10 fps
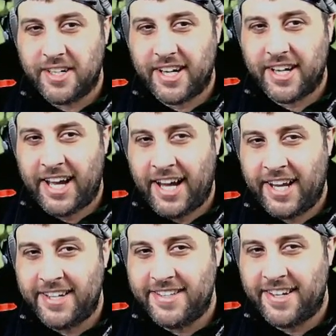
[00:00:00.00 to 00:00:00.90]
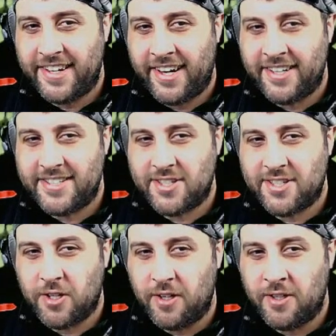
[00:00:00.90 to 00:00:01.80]
and
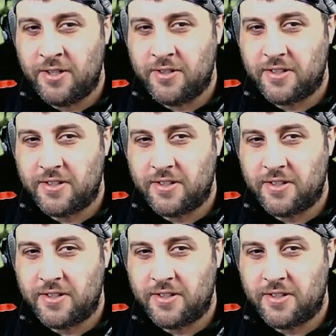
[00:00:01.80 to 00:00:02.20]
Scotland,